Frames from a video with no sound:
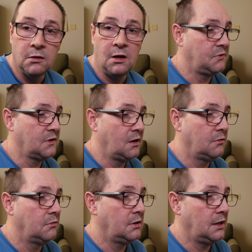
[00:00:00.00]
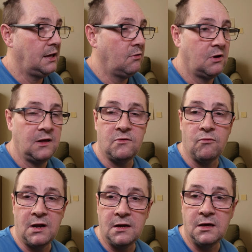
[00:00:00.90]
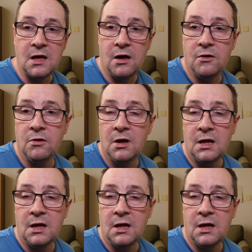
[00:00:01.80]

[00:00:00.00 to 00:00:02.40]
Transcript: Um, so here it is ready to go.